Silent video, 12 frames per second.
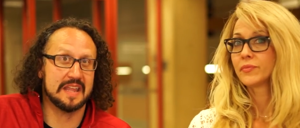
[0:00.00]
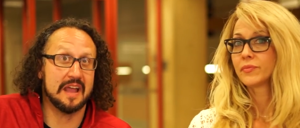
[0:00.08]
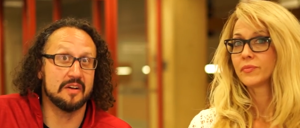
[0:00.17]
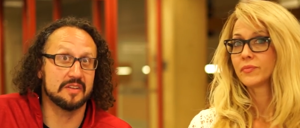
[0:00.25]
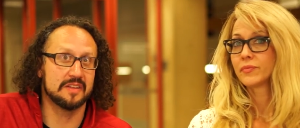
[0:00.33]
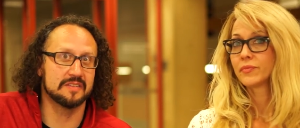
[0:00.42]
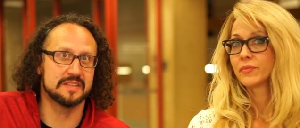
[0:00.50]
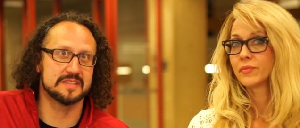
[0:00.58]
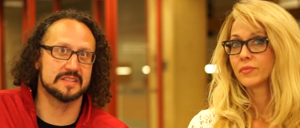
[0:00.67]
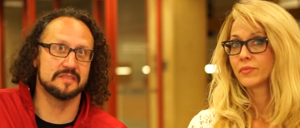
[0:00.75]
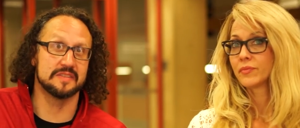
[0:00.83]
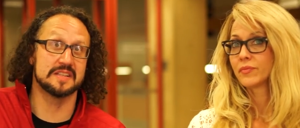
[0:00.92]
Speaker 1: calculus
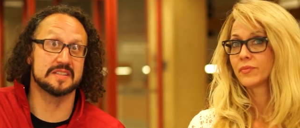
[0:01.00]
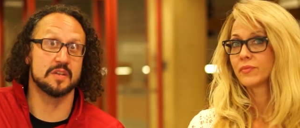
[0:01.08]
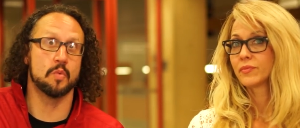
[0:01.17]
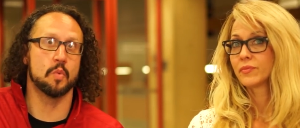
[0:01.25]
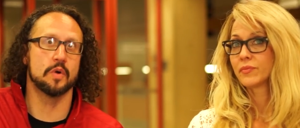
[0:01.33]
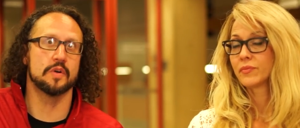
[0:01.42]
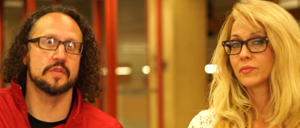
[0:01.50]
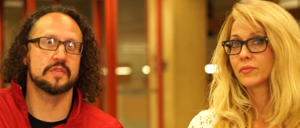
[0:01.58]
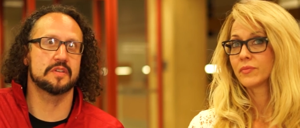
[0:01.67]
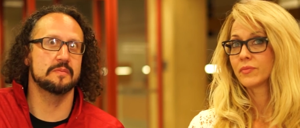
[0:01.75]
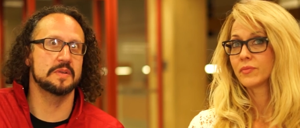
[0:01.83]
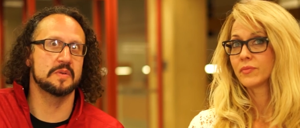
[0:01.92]
of is it worth
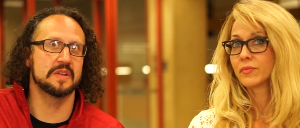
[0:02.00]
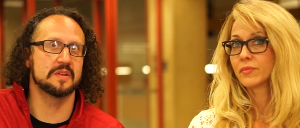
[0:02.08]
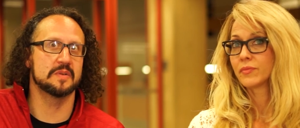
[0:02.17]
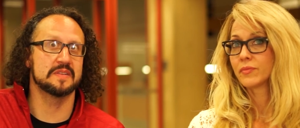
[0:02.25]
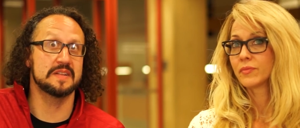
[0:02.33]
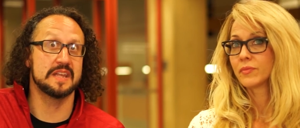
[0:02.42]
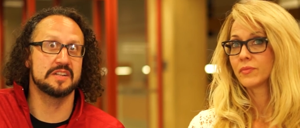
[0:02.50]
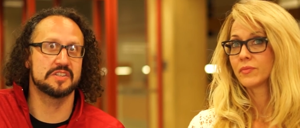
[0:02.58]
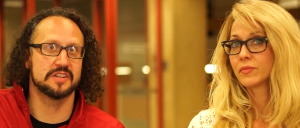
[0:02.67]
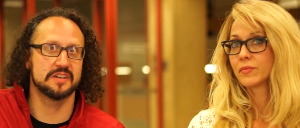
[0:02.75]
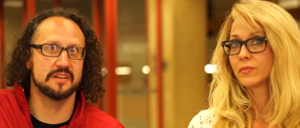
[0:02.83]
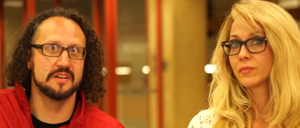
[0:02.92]
communing with
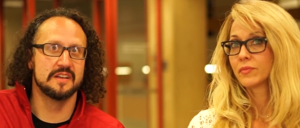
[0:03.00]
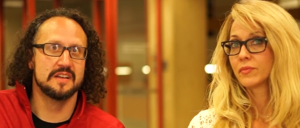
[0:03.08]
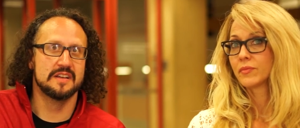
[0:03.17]
nature